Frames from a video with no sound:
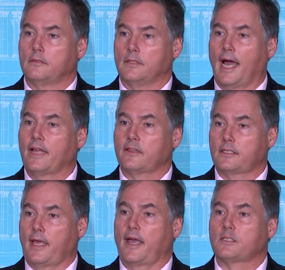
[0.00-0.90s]
not the
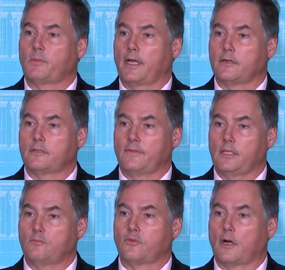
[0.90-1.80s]
taxpayers of
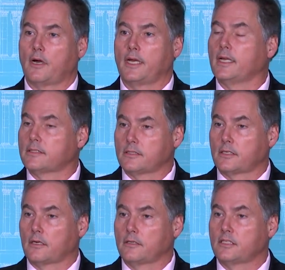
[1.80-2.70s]
Eden Prairie
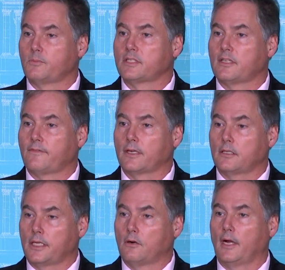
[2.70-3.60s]
necessarily
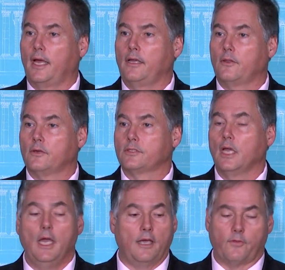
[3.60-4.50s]
specifically or any of those,
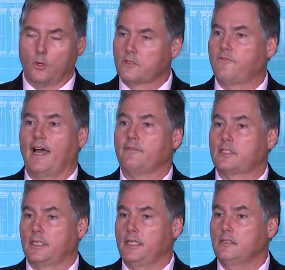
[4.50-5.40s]
if those five
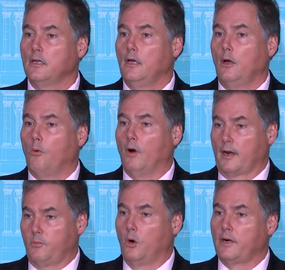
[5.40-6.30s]
cities want
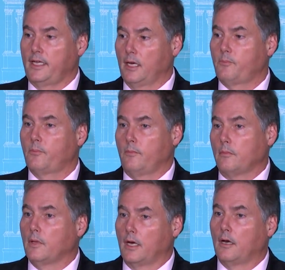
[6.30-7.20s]
to pony up
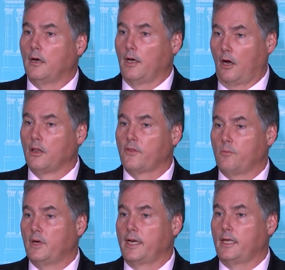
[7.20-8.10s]
uh, all of the
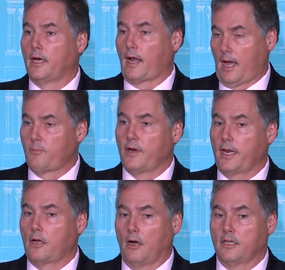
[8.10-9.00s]
money on
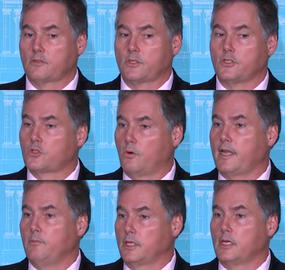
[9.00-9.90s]
operating costs, which is
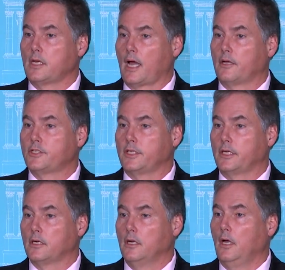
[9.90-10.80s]
$20 million a
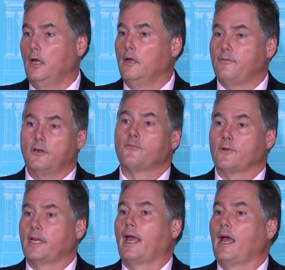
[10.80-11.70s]
year, feel
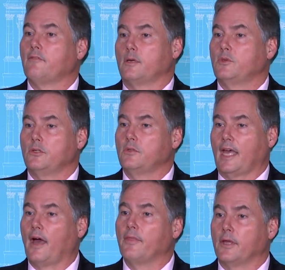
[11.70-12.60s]
free to have them do
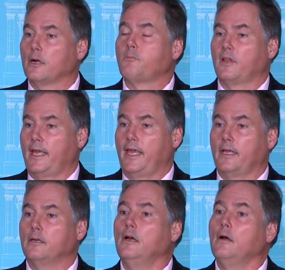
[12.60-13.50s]
that. They're
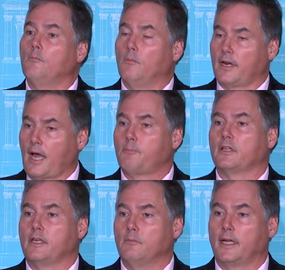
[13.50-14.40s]
playing
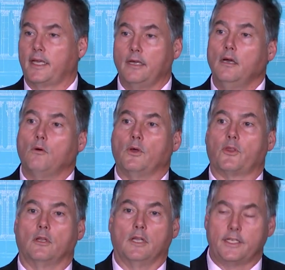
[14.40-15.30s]
monopoly money with
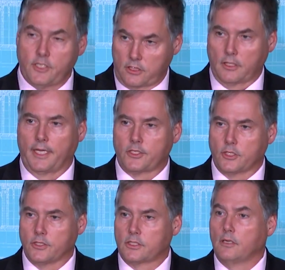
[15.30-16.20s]
the
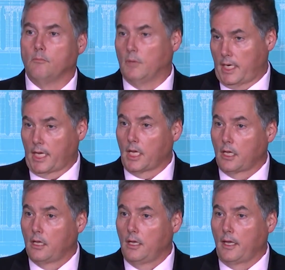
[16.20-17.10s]
legislature's money.
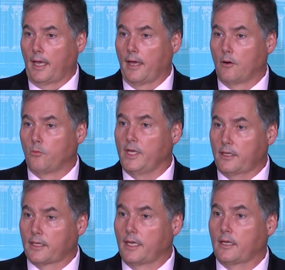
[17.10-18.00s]
And we
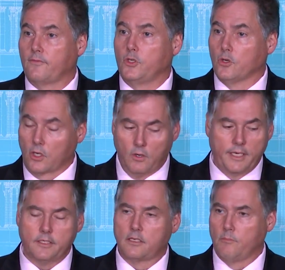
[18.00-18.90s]
think if you're
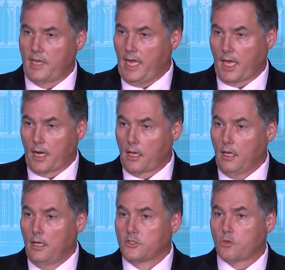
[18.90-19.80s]
going to demand
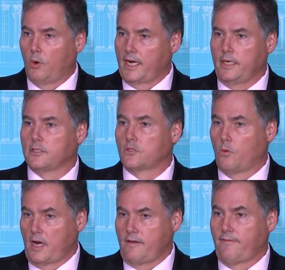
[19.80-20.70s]
20 to
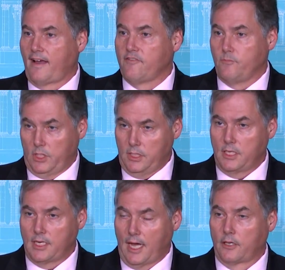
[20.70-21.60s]
25
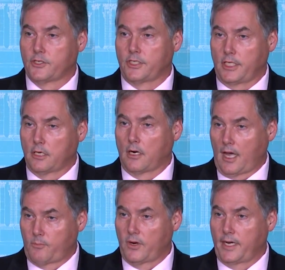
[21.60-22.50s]
million dollars a year in
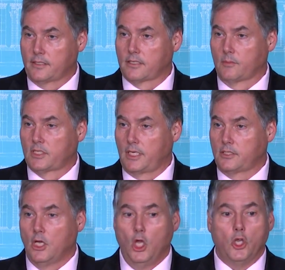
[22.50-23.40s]
operating
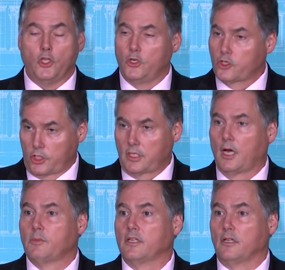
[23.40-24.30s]
subsidies, you should
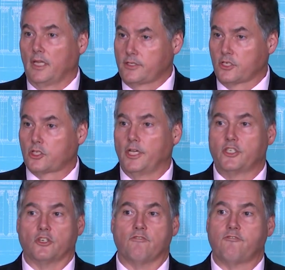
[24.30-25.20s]
come to the
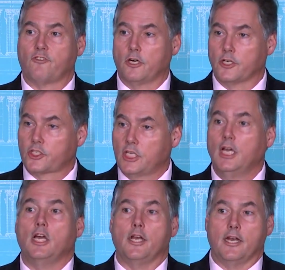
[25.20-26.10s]
legislature first
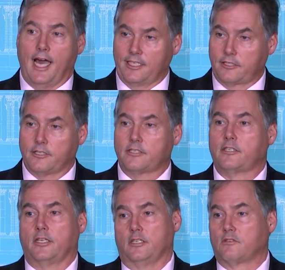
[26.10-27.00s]
not to the
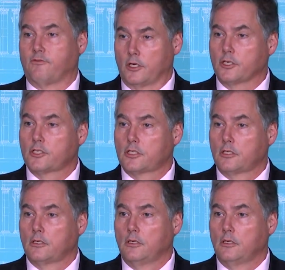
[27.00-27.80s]
cities first,